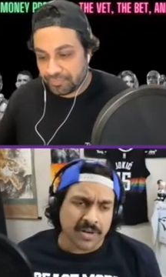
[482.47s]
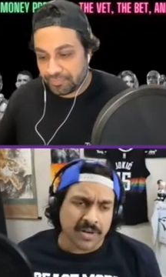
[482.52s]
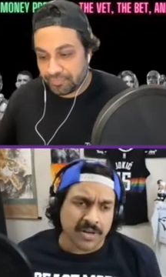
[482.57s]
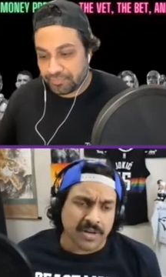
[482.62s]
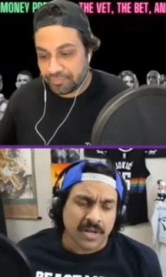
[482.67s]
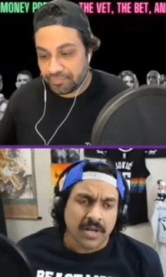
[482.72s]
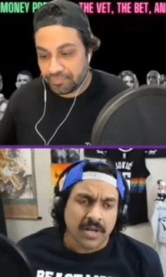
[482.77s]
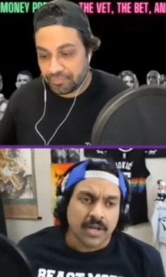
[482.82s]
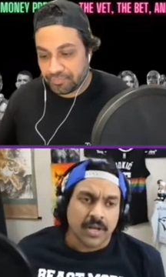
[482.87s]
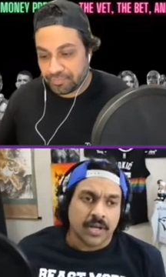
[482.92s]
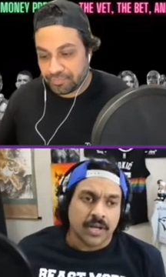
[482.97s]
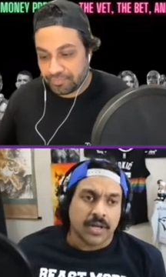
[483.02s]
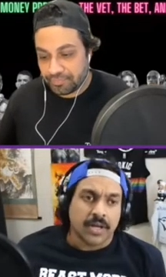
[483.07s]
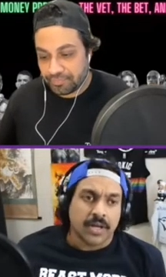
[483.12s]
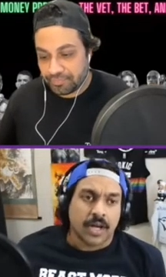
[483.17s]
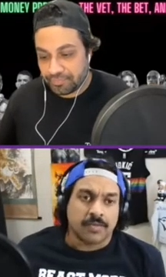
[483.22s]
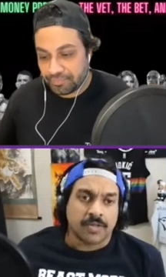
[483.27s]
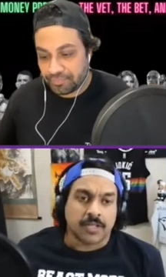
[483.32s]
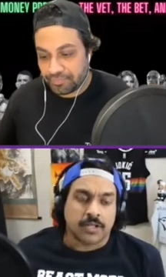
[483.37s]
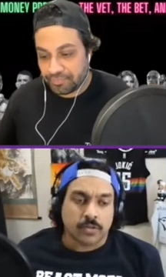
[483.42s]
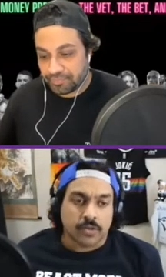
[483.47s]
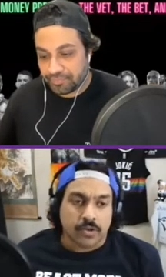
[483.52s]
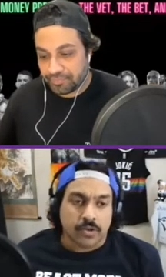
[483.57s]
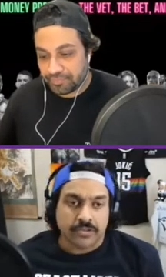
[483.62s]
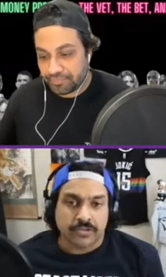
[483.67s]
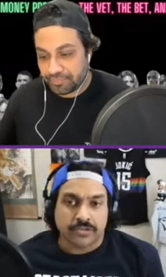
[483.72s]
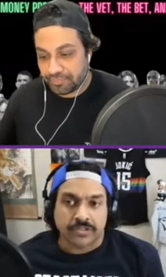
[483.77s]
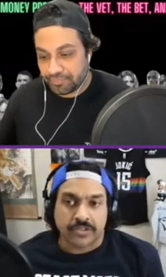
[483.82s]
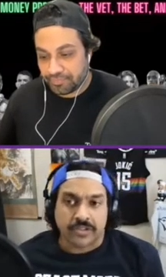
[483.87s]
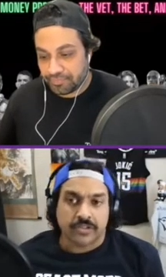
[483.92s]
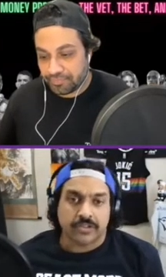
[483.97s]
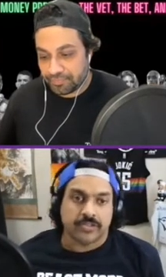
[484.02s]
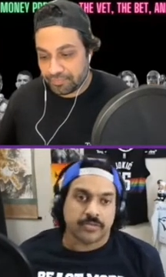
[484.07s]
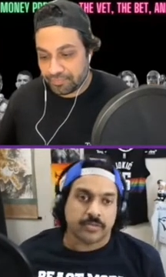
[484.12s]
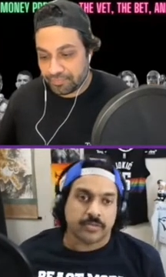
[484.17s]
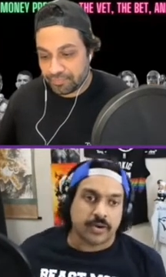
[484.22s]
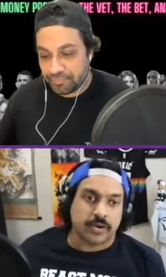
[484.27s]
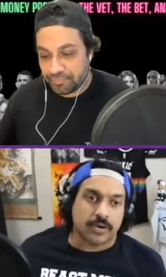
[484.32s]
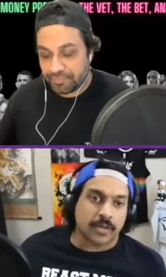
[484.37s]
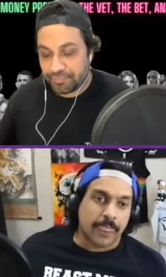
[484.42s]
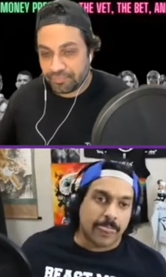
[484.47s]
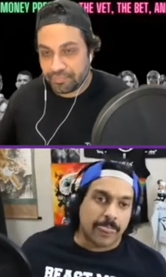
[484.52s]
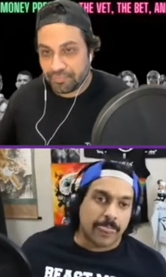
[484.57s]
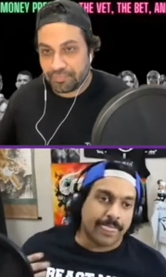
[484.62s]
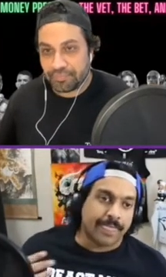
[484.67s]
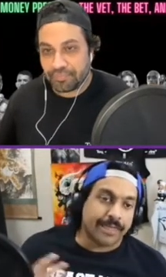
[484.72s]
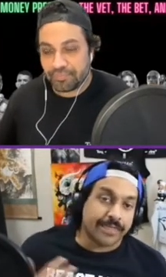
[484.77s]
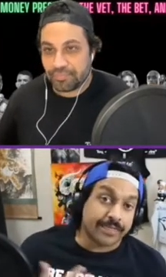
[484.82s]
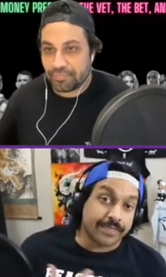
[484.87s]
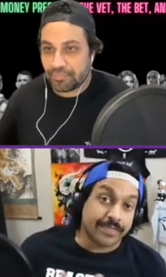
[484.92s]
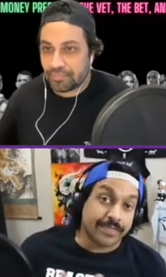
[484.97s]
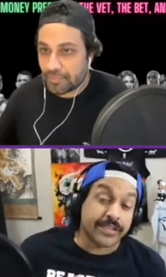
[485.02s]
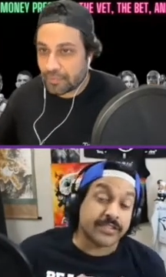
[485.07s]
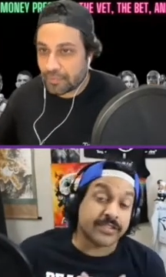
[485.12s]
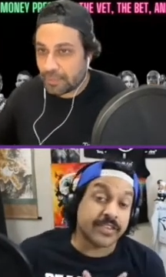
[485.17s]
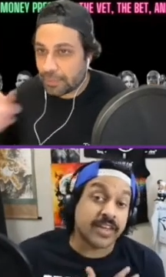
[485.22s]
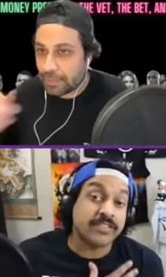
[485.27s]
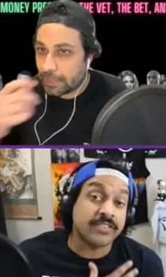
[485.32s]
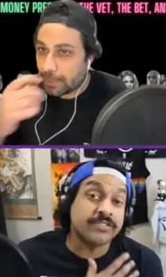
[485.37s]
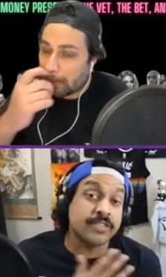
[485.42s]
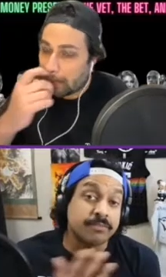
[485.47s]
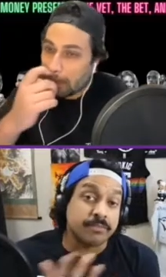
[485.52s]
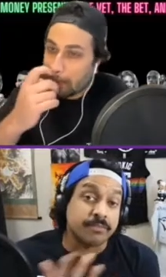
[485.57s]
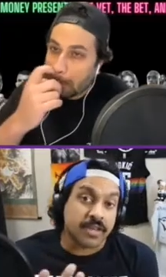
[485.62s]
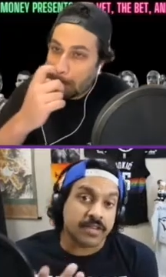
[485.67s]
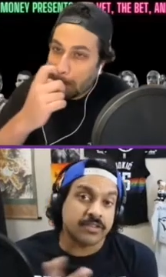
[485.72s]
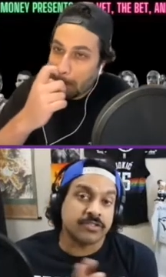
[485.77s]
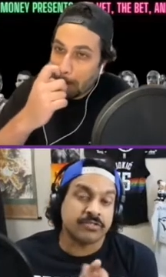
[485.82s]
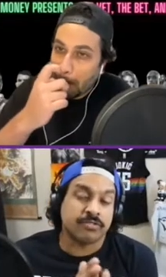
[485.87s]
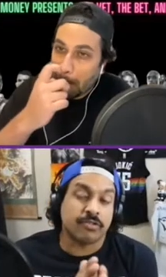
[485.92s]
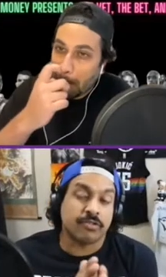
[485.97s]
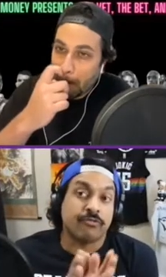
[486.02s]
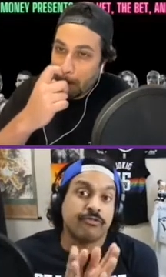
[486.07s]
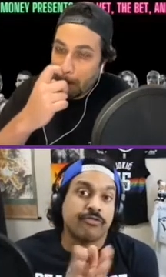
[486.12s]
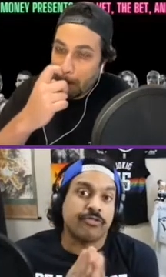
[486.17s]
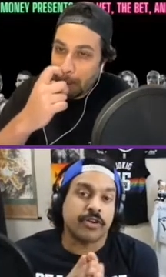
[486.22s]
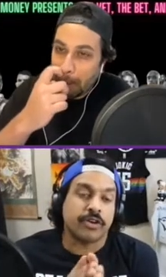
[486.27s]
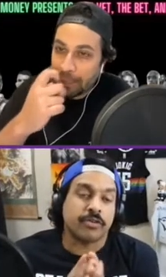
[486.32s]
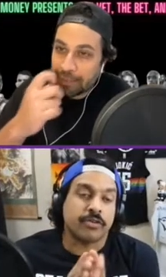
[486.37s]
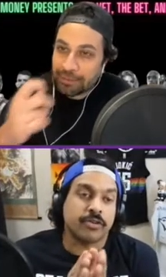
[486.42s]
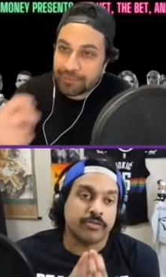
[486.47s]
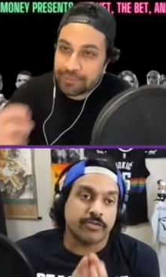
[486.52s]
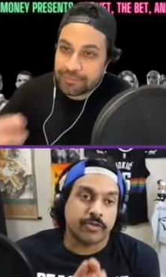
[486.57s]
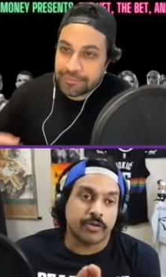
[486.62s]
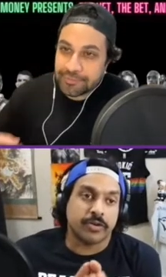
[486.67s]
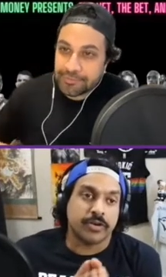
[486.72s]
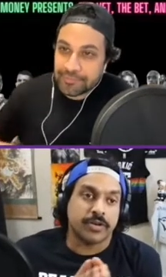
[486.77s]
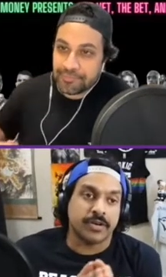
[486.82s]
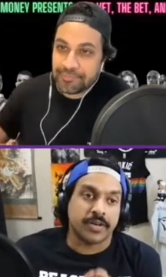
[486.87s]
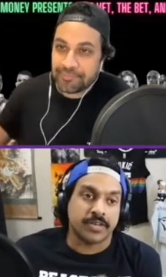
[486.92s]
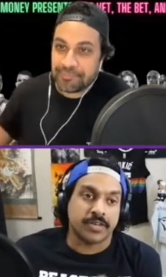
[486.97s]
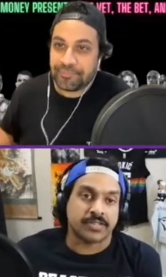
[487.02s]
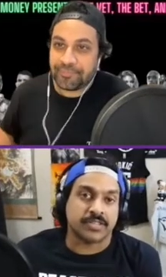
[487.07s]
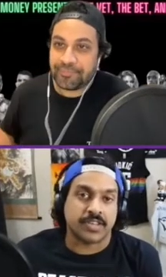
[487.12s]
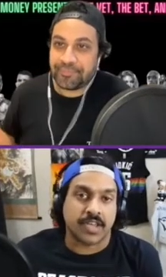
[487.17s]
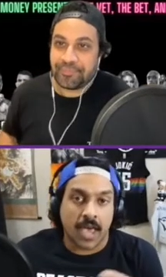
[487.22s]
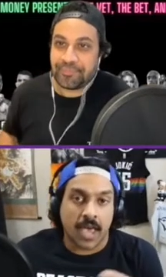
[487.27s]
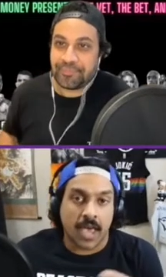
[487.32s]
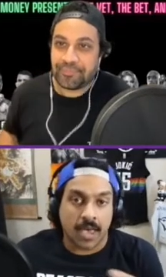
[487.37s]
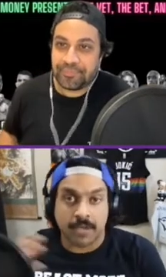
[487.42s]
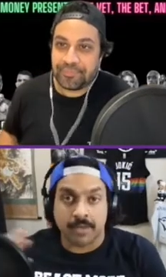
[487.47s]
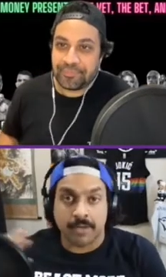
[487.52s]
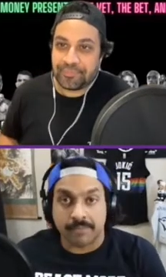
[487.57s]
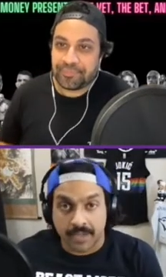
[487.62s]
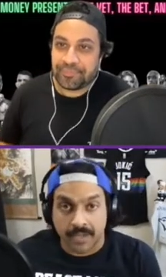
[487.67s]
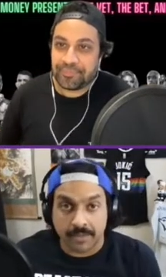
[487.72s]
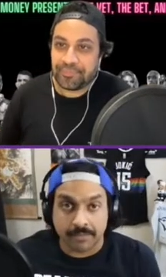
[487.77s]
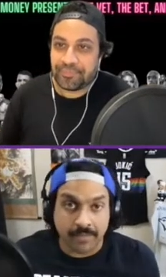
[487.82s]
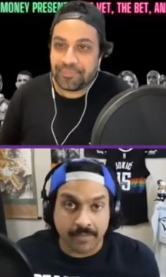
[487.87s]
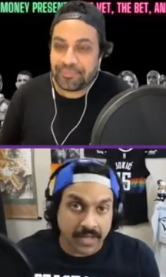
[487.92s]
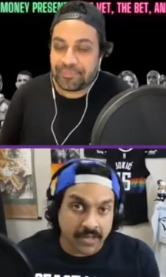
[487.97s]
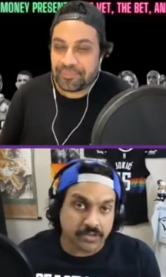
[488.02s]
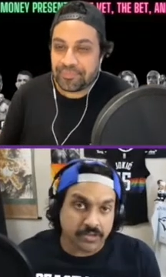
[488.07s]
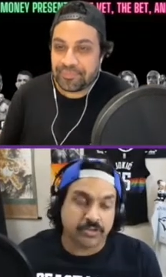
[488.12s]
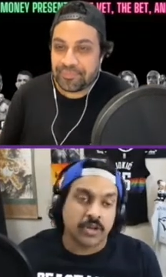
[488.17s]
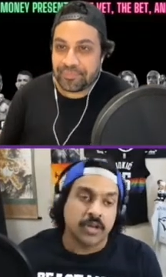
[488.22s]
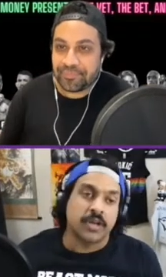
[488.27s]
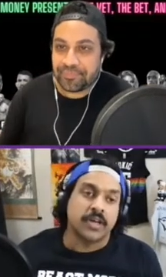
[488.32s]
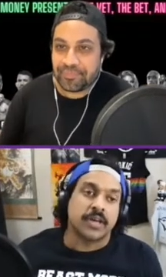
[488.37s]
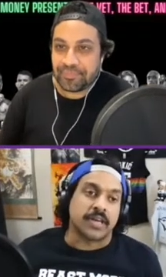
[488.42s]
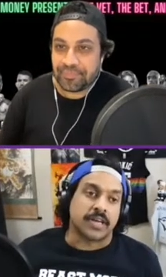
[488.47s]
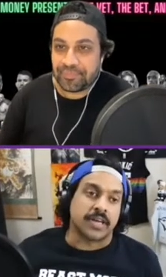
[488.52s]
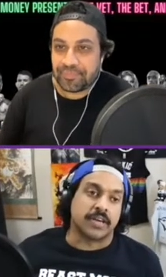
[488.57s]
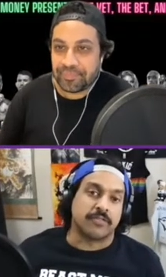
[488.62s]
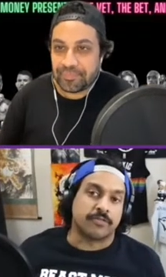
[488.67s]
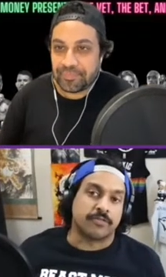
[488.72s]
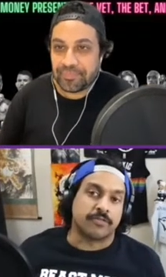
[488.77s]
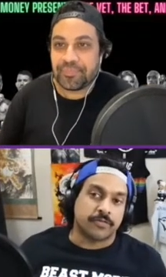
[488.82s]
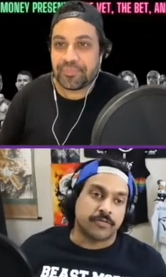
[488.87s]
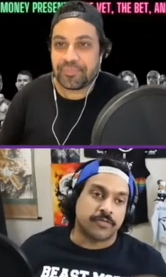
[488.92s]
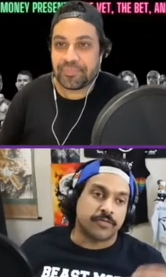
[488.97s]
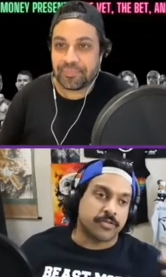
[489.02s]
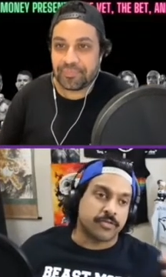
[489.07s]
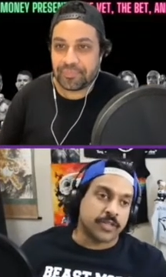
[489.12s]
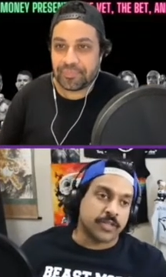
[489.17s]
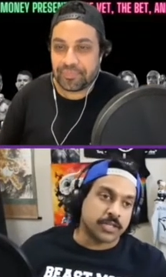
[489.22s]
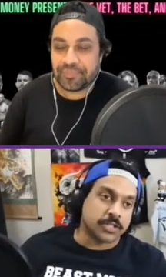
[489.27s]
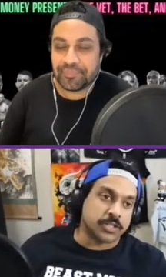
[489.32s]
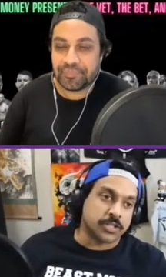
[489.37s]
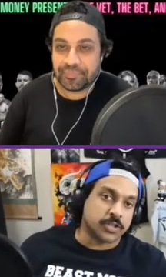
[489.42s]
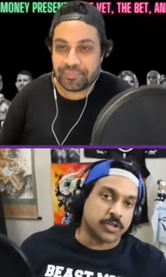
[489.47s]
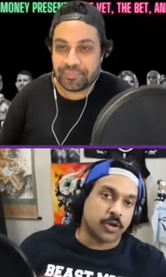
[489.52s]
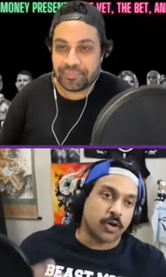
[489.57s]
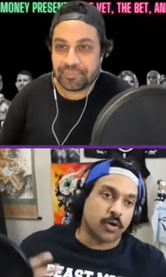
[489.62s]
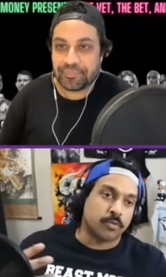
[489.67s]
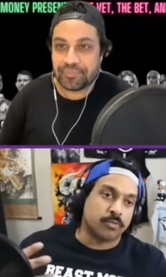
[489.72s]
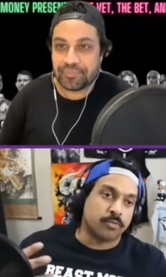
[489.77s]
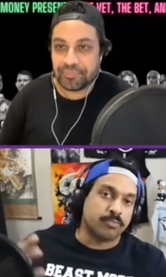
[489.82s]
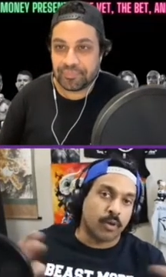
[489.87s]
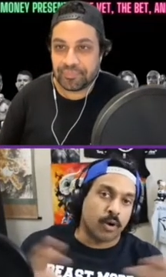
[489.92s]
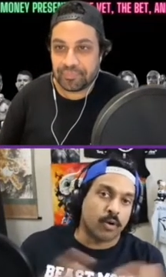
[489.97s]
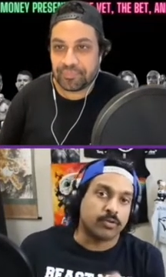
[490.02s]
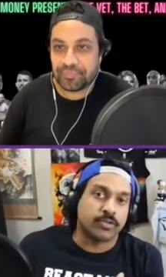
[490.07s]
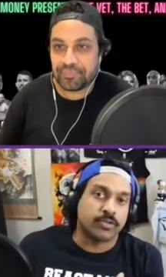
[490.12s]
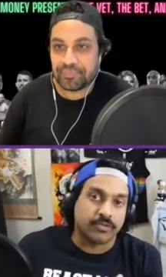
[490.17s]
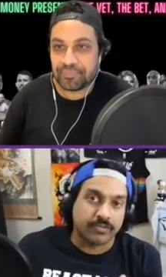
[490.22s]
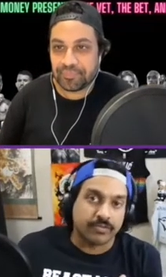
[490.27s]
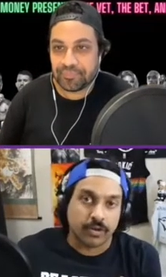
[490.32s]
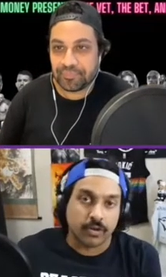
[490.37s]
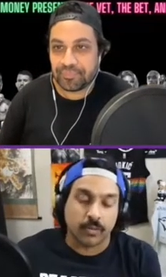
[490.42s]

Speaker 1: But I mean, it's one of those things where this has the makings of a very very nice MMA match if things go both of their